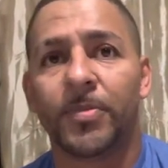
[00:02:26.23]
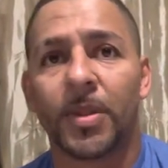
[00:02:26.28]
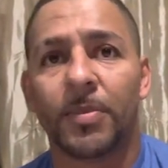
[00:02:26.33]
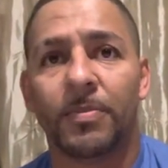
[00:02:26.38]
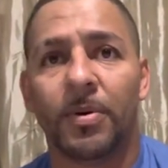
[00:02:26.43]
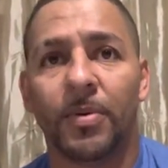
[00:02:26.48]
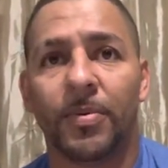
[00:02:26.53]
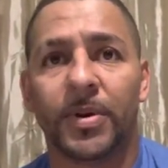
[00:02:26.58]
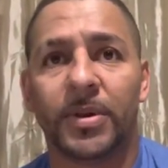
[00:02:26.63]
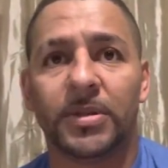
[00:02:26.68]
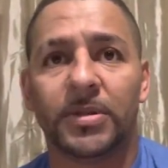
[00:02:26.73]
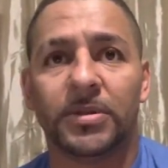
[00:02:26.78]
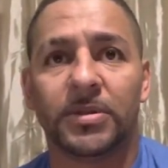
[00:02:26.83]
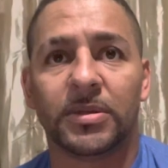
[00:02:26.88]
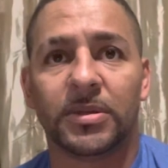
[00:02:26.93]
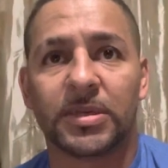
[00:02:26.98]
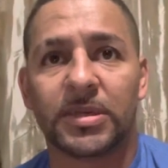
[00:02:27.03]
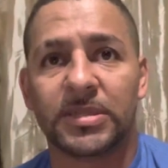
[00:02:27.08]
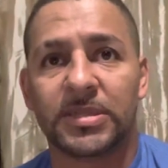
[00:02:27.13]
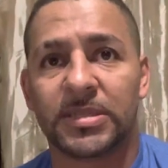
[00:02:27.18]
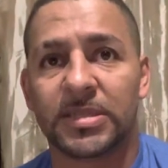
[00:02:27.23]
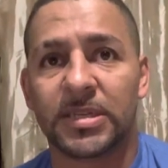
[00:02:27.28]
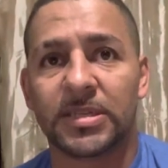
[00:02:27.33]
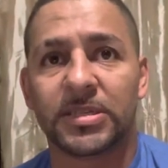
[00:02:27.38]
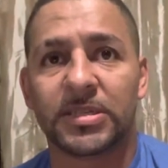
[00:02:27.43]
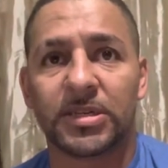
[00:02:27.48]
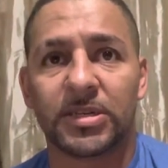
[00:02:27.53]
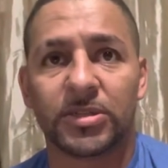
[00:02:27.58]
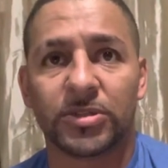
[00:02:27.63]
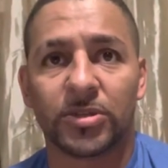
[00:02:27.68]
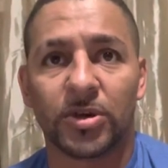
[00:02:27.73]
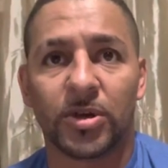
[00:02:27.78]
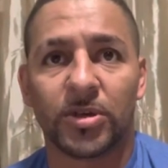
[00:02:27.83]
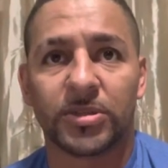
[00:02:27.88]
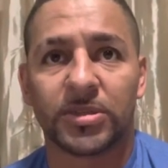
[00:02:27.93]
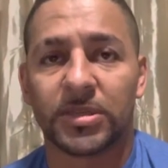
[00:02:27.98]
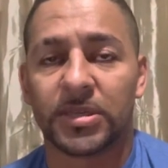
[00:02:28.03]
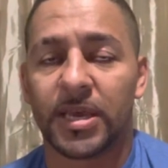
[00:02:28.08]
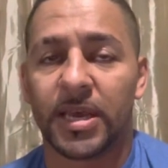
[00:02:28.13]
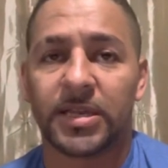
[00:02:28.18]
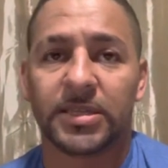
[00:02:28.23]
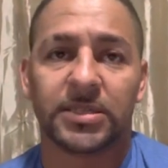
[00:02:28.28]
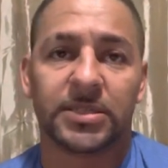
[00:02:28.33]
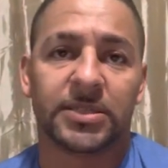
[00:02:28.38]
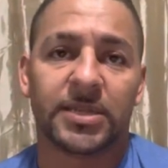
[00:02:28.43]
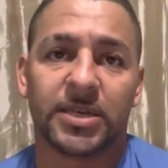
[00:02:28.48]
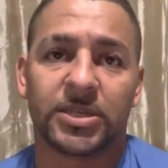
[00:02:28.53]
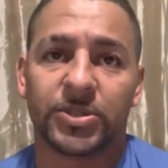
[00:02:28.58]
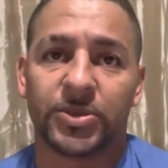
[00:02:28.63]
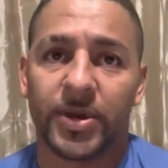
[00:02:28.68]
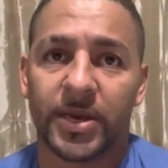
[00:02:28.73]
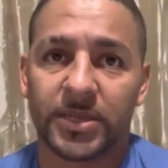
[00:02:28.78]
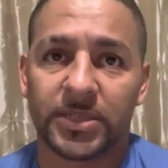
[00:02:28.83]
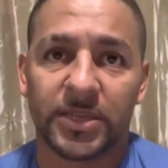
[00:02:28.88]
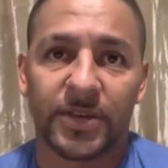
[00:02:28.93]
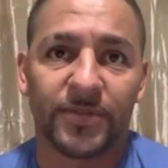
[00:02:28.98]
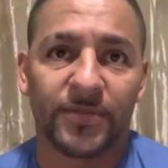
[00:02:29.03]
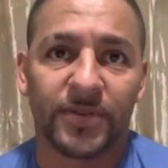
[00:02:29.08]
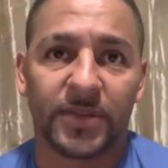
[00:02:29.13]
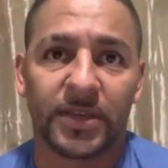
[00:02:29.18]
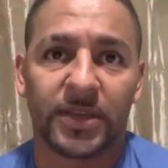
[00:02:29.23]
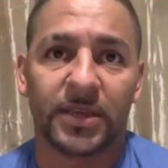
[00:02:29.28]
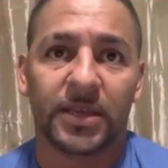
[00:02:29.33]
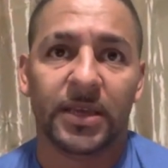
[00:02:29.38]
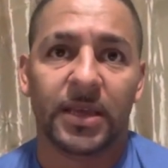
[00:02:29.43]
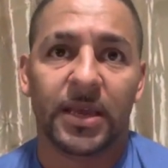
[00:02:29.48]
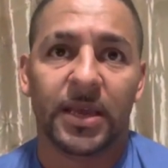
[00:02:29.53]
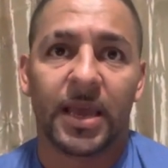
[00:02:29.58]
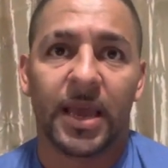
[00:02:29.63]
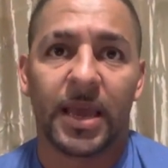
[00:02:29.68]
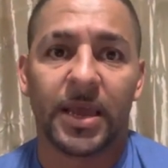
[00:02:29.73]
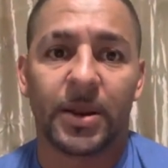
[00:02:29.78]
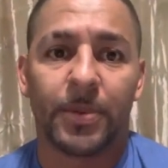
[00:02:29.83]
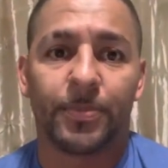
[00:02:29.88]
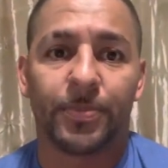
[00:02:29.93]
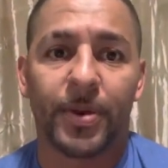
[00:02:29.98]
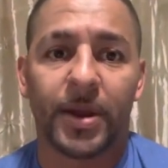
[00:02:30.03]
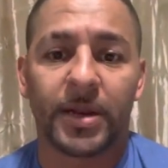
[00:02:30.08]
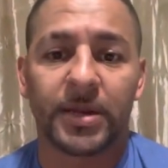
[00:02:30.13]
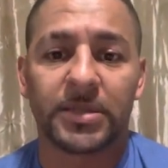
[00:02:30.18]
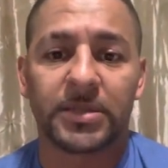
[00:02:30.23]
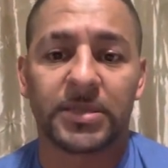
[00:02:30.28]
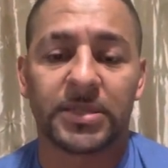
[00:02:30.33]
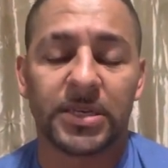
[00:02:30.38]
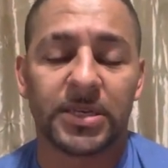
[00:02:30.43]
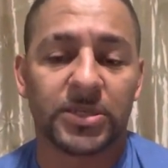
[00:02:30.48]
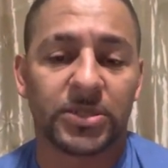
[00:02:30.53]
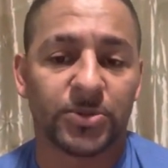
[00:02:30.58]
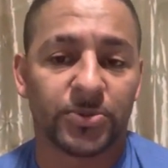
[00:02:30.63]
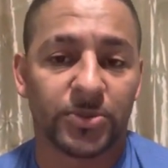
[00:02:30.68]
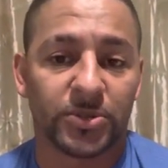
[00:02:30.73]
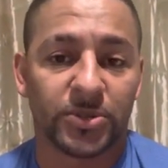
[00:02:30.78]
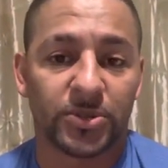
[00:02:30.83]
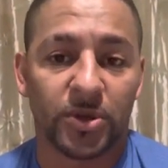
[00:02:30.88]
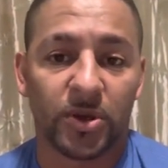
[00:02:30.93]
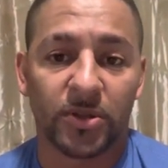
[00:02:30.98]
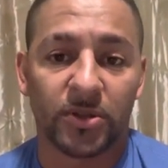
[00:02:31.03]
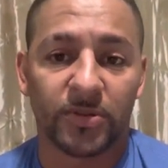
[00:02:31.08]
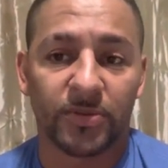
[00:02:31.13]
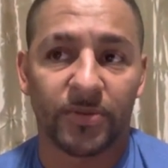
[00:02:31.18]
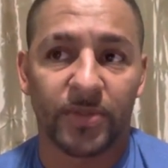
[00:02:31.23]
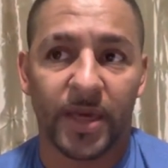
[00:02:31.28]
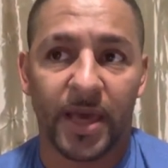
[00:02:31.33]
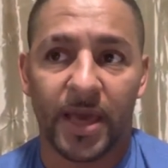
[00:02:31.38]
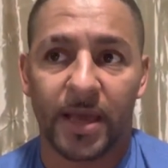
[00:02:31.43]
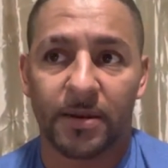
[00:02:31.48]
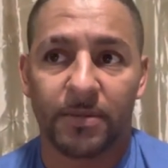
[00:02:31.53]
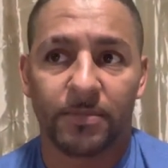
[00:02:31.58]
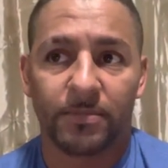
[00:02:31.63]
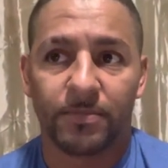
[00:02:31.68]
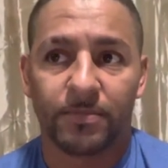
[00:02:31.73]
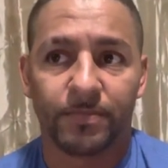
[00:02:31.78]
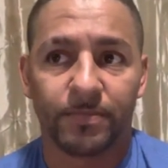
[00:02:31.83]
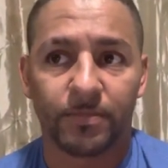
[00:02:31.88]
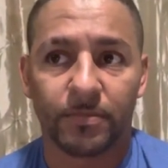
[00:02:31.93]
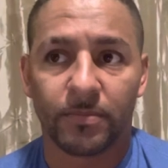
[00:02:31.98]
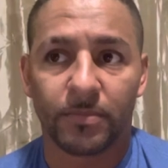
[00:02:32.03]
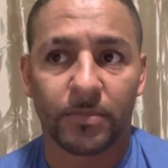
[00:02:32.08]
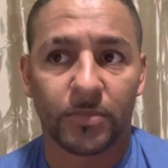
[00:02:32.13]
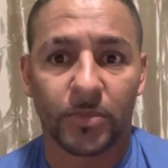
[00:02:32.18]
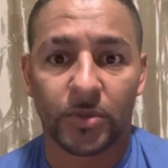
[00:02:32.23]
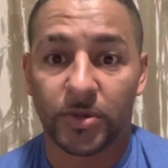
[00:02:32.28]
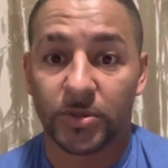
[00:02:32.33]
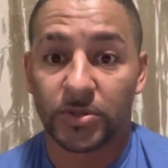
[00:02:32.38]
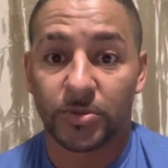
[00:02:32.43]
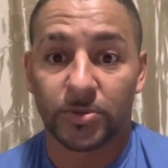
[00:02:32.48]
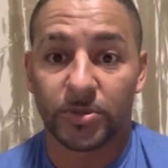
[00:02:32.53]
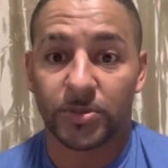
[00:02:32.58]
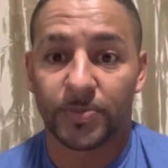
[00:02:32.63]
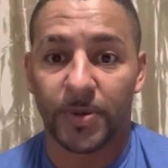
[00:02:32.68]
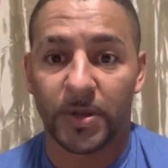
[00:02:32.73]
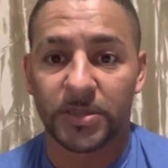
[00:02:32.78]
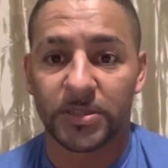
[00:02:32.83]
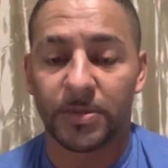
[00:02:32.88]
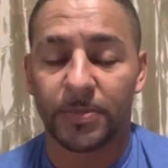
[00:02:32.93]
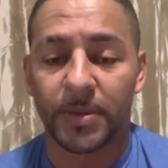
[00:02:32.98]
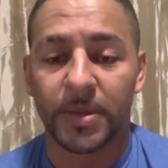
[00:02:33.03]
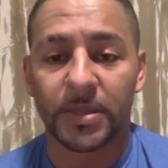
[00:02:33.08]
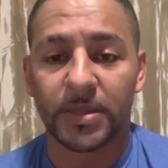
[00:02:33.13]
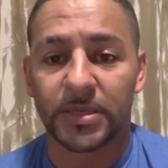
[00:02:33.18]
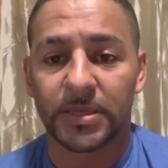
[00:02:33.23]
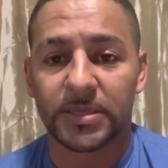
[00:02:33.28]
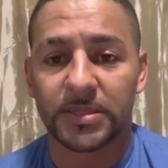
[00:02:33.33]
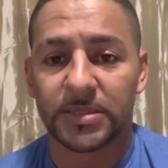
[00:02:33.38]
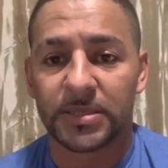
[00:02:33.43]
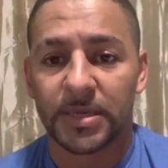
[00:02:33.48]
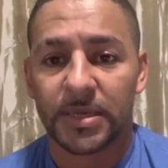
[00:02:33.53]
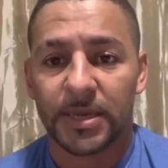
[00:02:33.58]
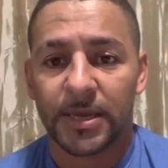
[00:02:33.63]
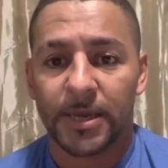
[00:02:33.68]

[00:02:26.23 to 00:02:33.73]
But when consenting adults engage in sexual activity and a pregnancy is a result of that, those are responsibilities.